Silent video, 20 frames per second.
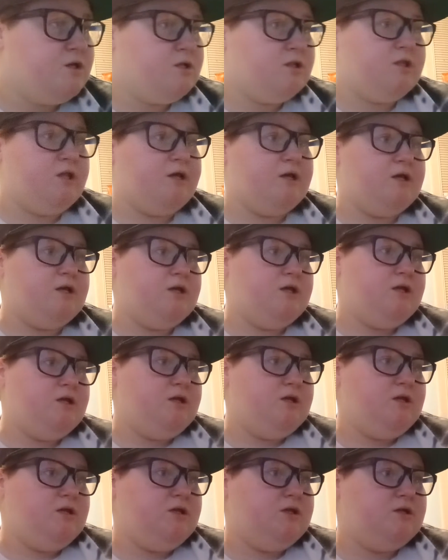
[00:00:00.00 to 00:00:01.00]

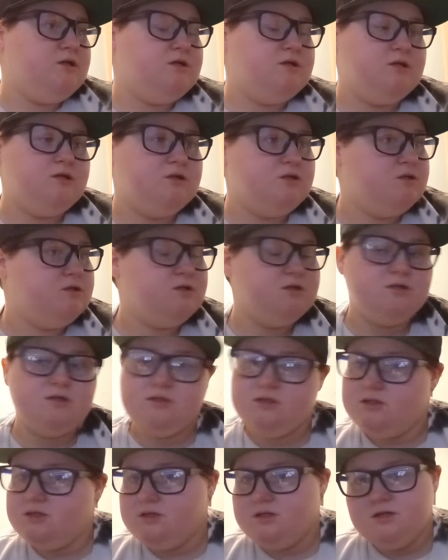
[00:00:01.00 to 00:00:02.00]
They
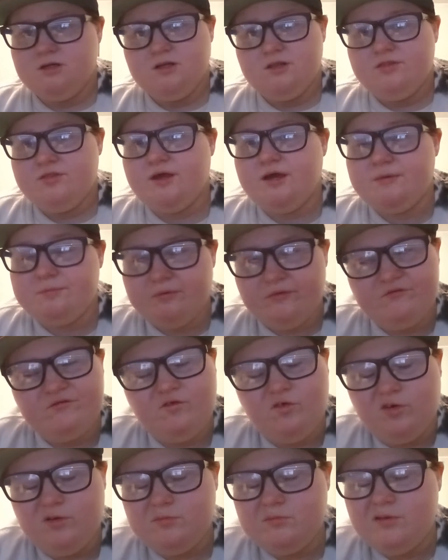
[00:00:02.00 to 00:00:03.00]
they
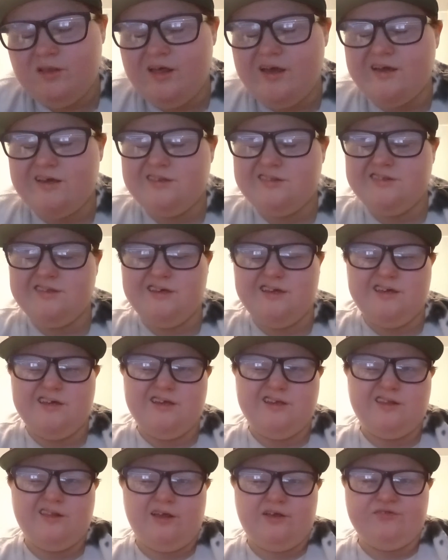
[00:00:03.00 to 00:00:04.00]
performed like
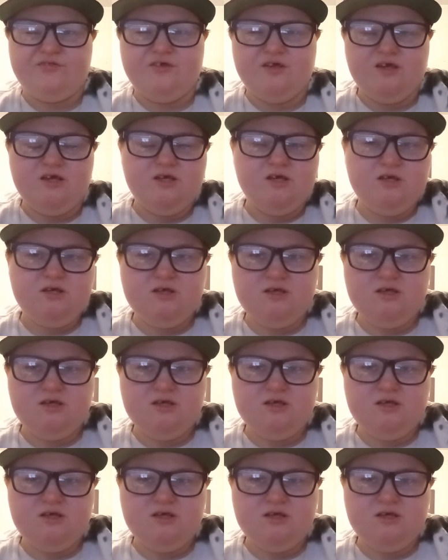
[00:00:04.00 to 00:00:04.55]
the like the